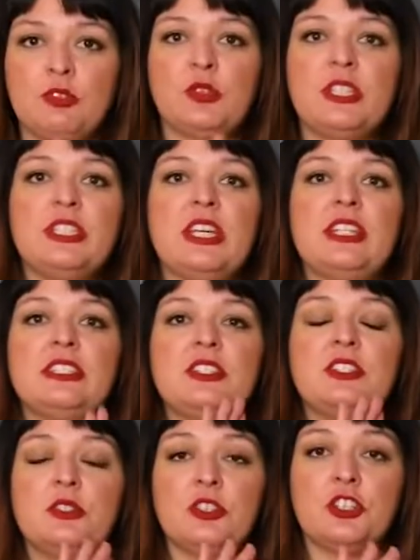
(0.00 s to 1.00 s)
Joy says
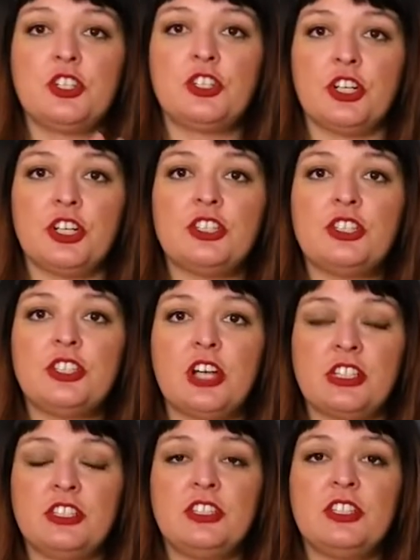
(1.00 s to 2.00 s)
till the sugar
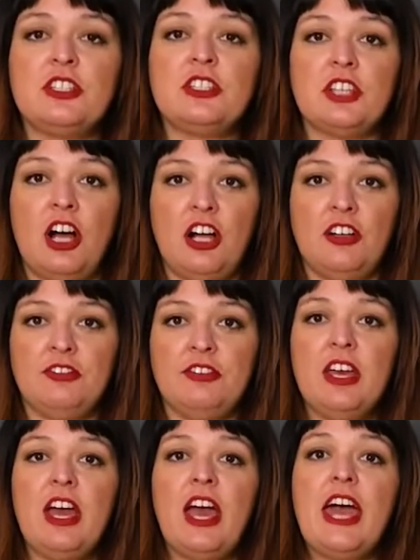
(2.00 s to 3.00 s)
starts to dissolve
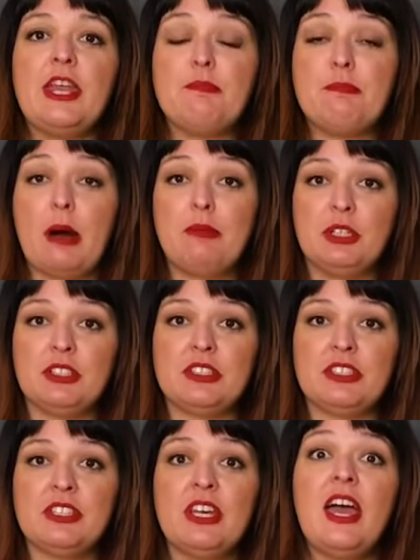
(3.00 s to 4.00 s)
and it
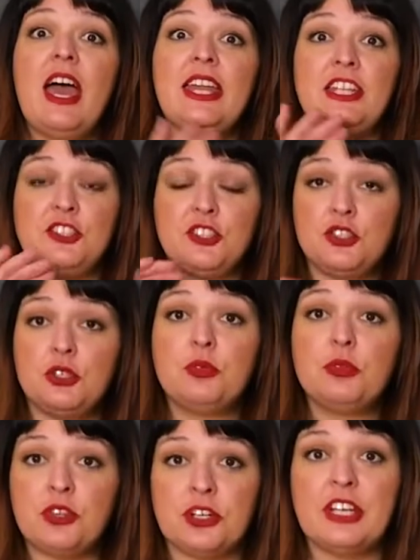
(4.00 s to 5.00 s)
bubbles, and it's
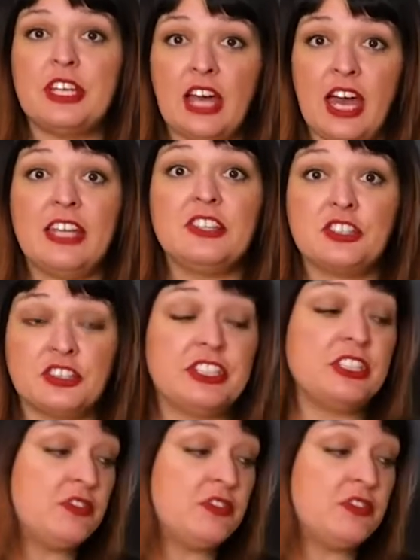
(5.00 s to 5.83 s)
239 degrees